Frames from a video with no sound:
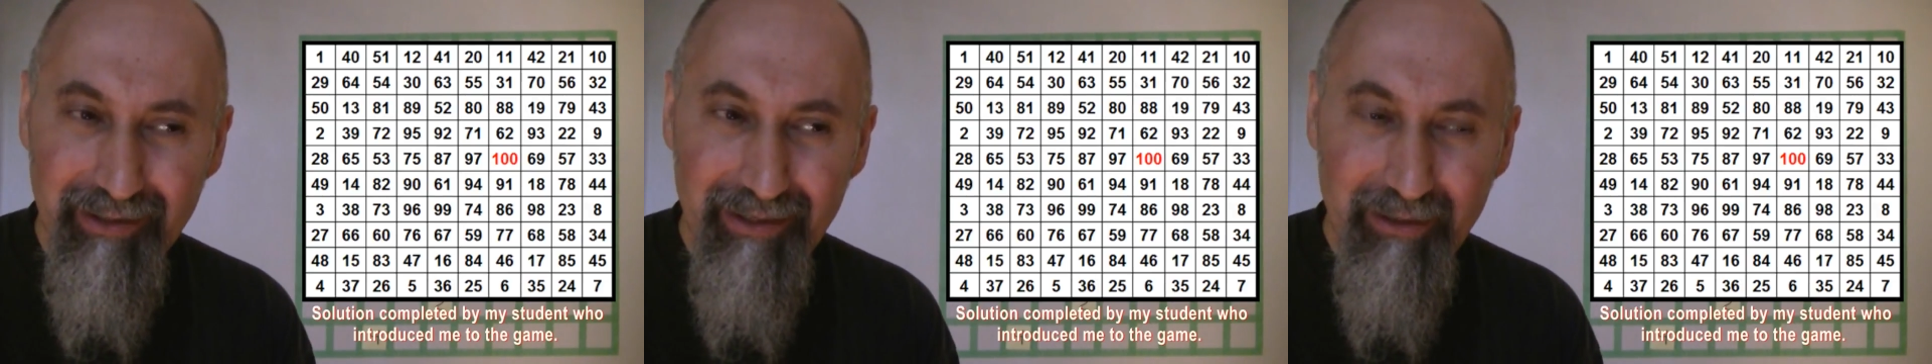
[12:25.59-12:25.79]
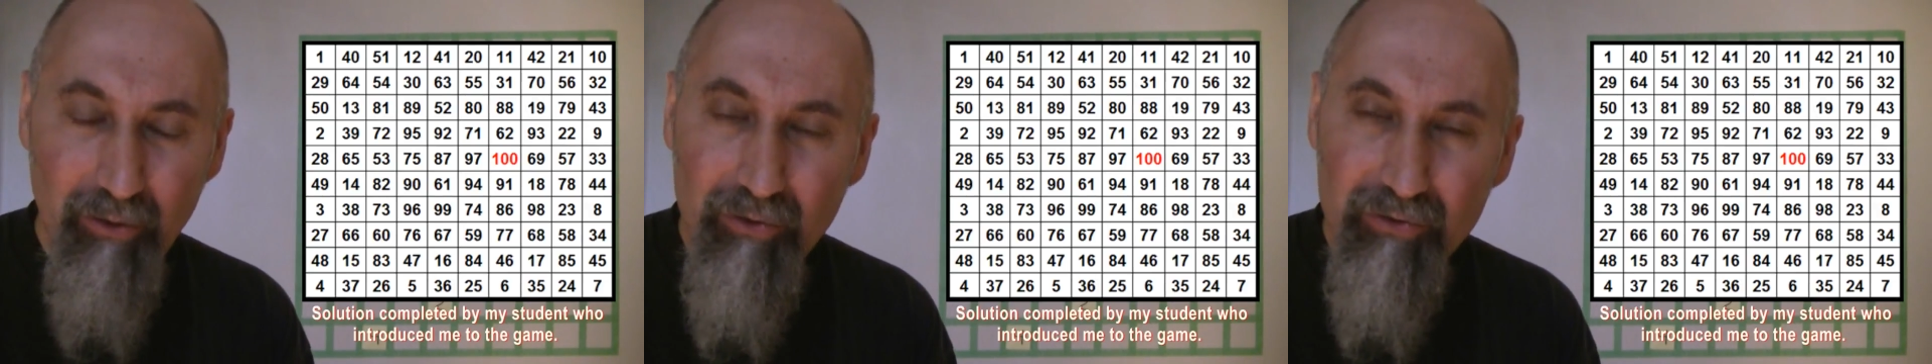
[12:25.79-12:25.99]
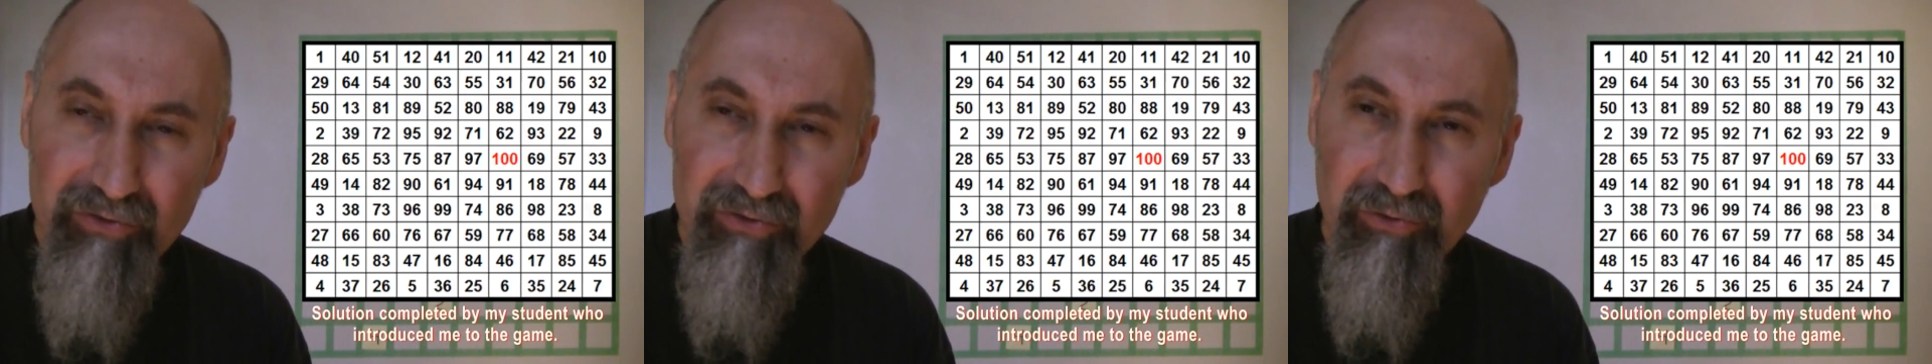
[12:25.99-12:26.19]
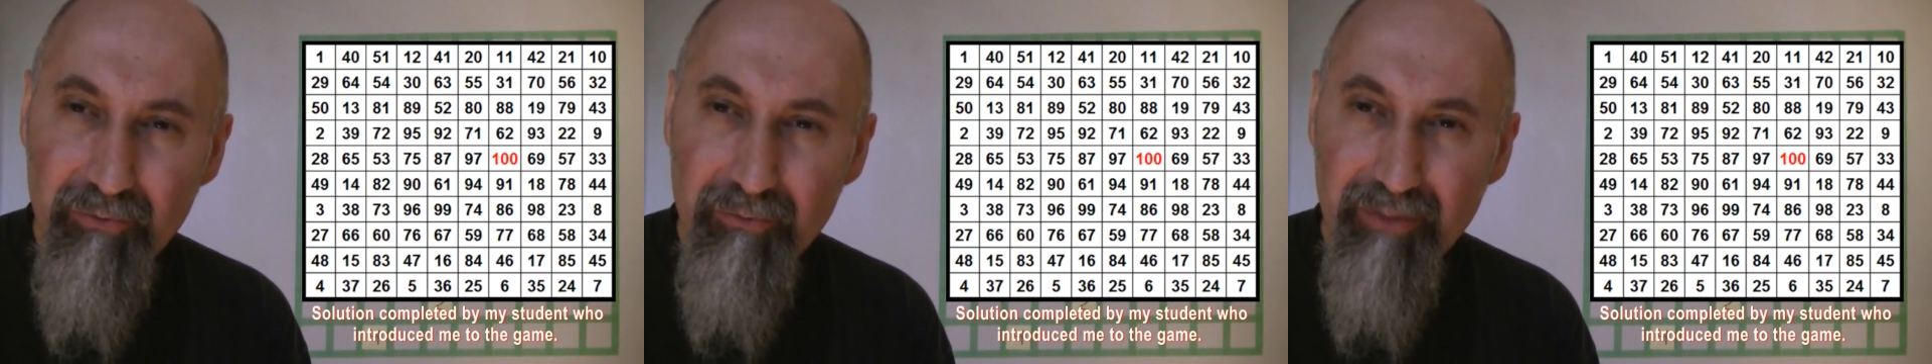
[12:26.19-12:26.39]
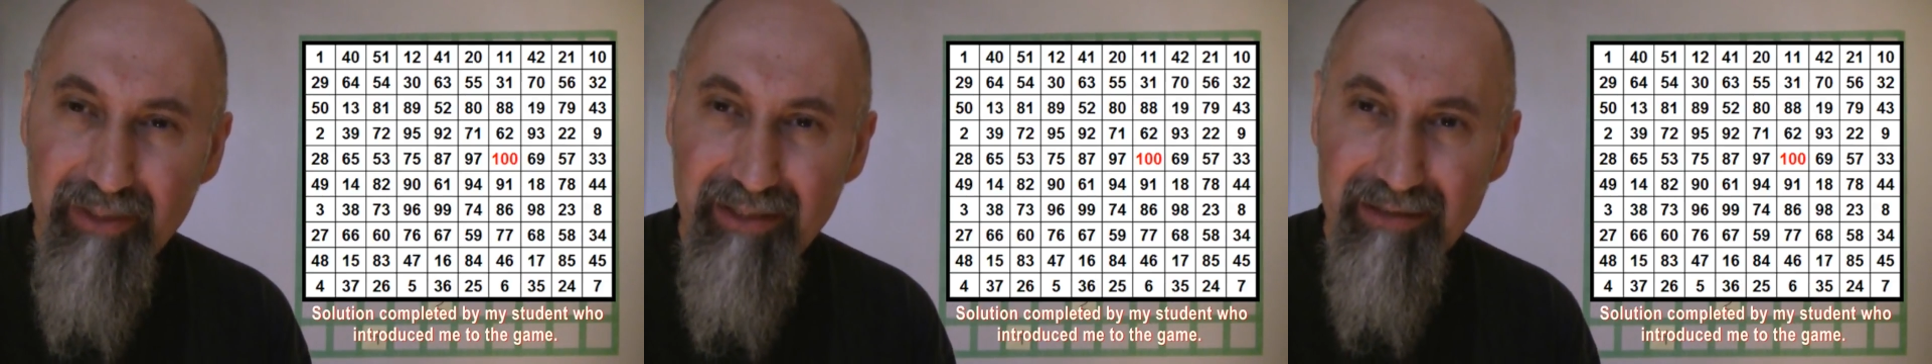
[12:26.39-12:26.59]
it also
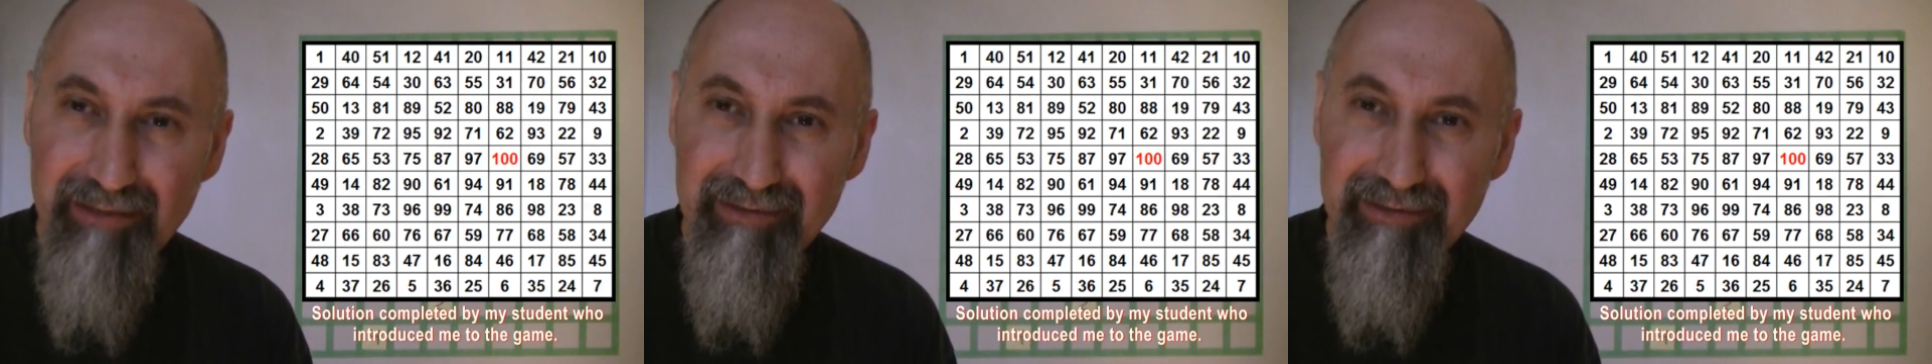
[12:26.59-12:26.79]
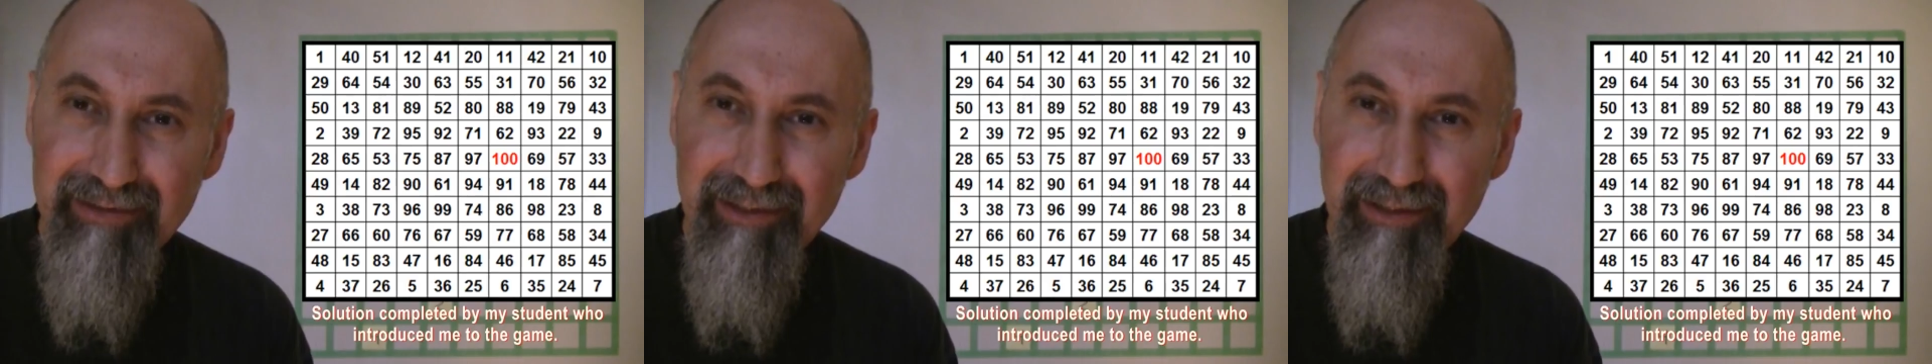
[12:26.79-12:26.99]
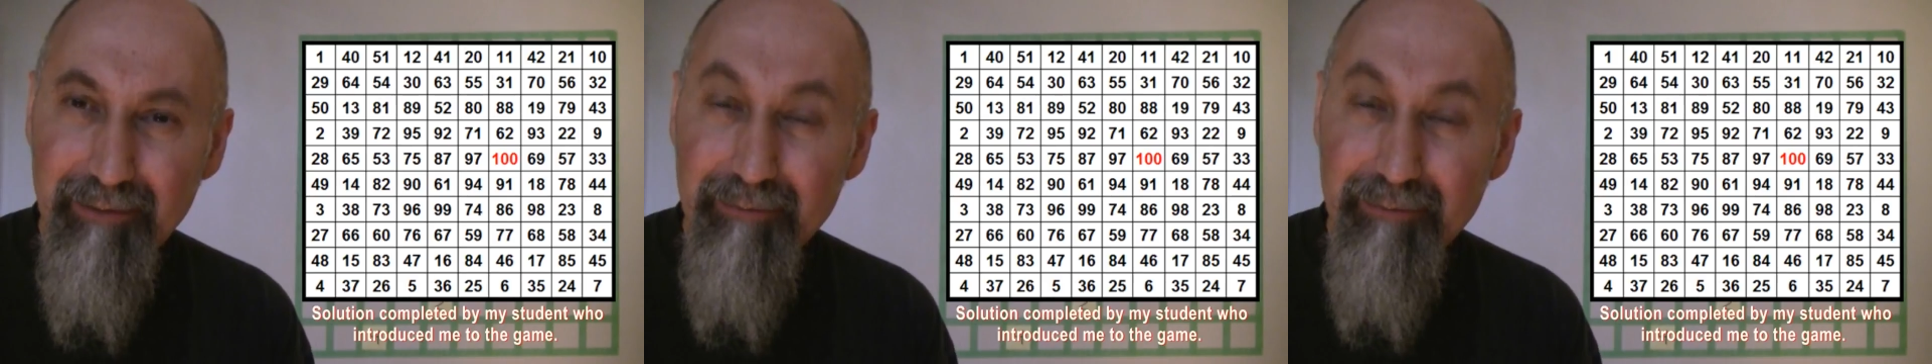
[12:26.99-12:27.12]
means,